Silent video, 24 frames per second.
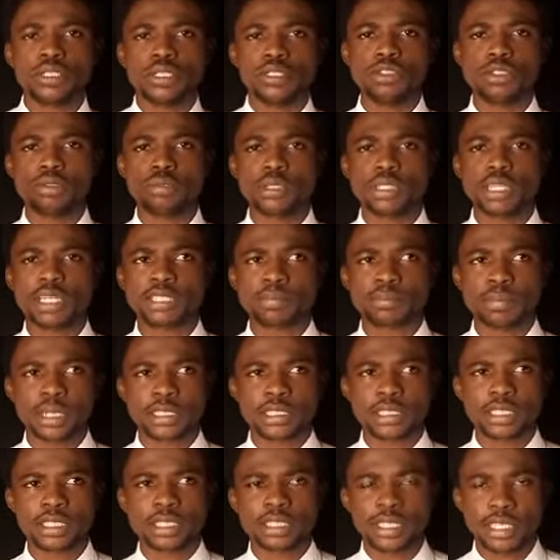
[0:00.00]
the dominant party
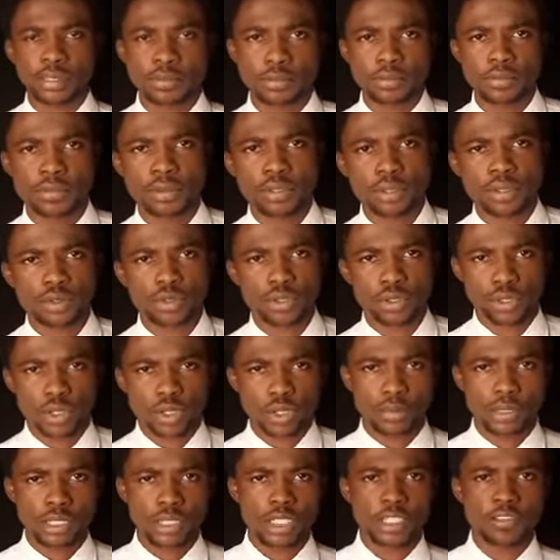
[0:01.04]
system to the
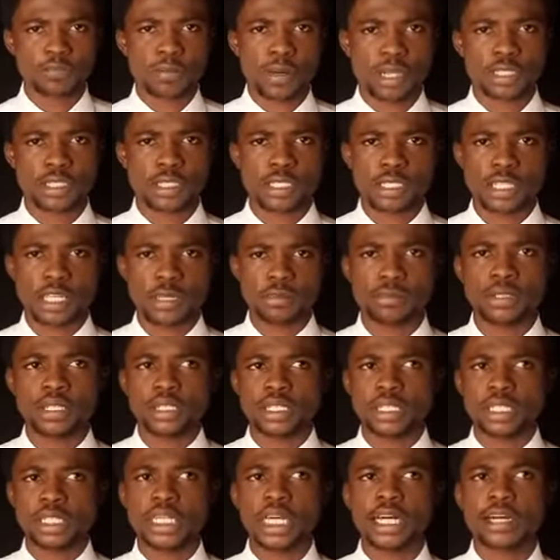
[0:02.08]
competitive party system
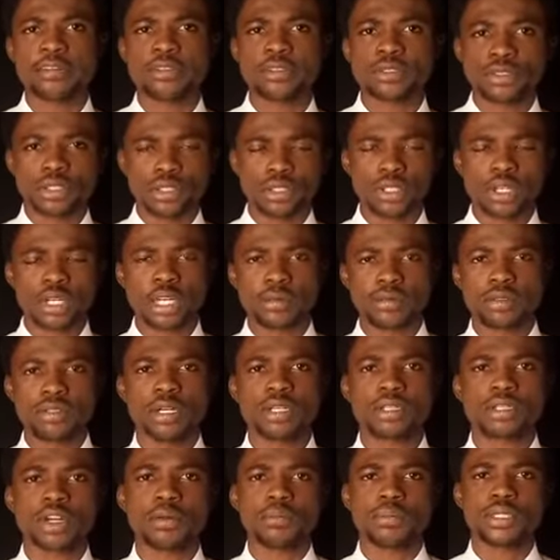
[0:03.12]
down to the
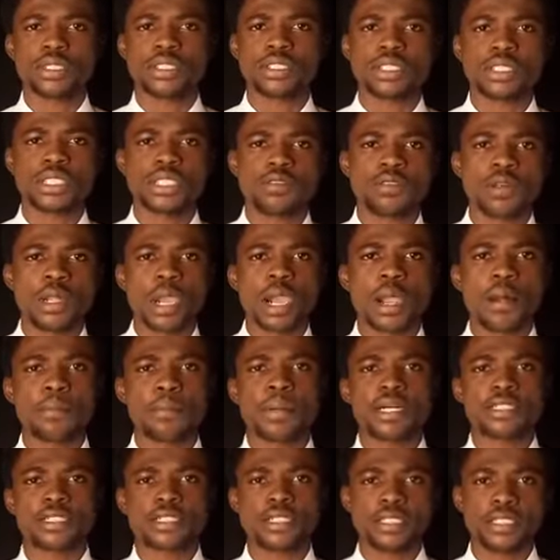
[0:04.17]
non-competitive
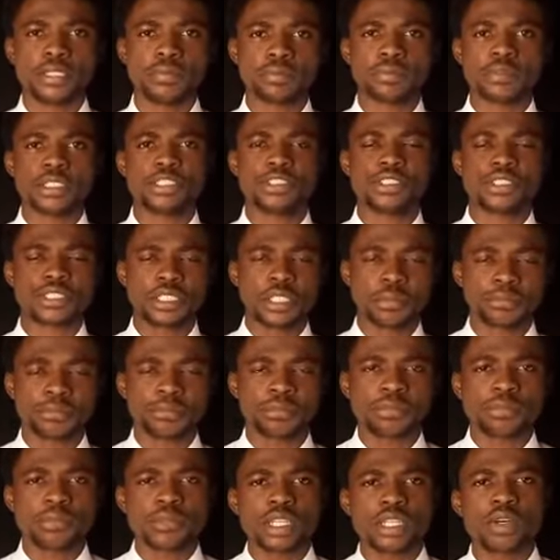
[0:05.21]
party system.
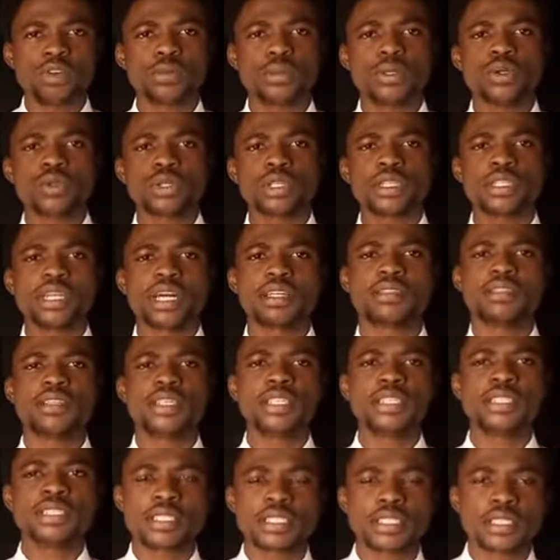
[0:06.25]
Now, we're looking at
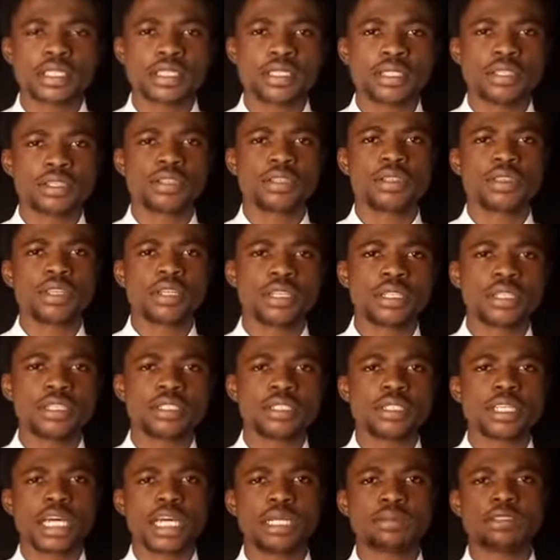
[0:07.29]
these three
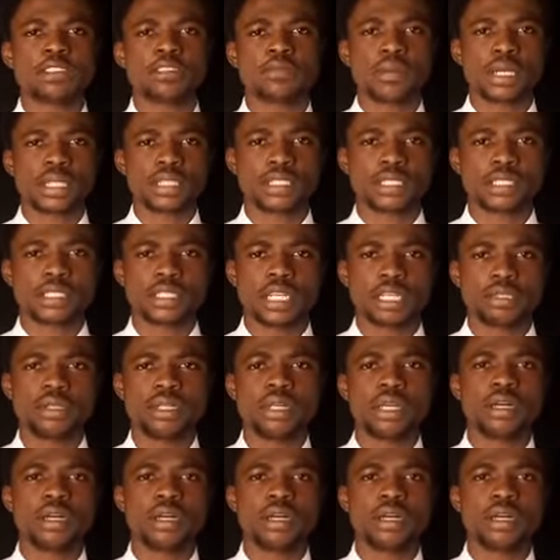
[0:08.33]
types of party system,